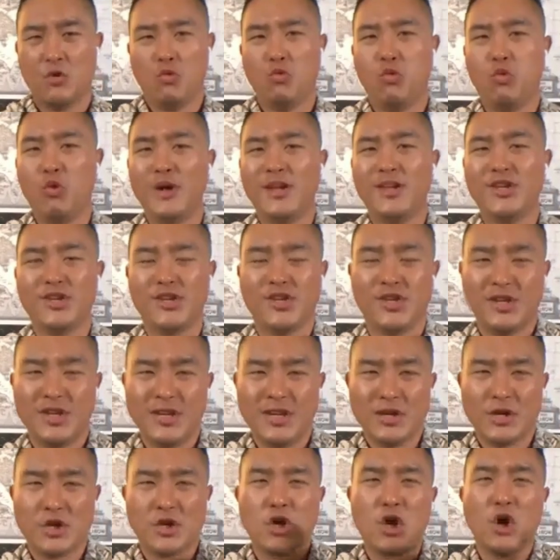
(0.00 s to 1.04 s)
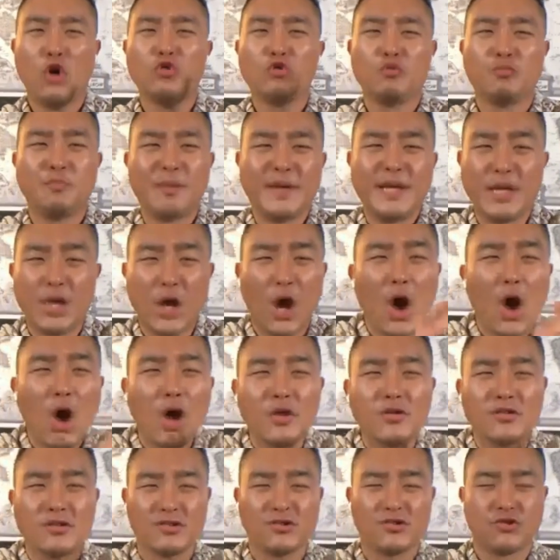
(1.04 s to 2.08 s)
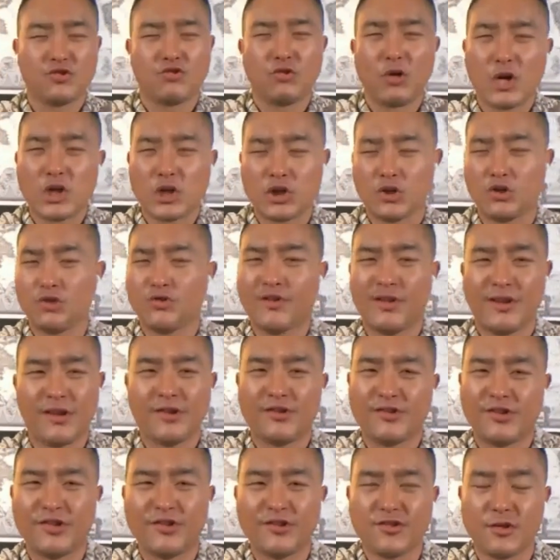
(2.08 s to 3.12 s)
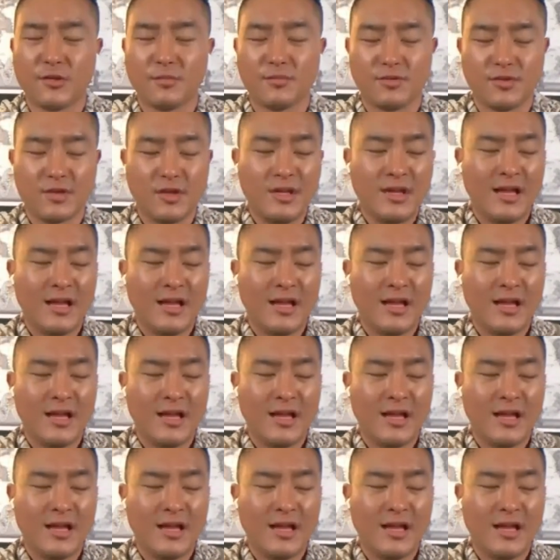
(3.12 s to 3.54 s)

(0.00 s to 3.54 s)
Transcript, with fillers: which goes beyond the structures and the systems.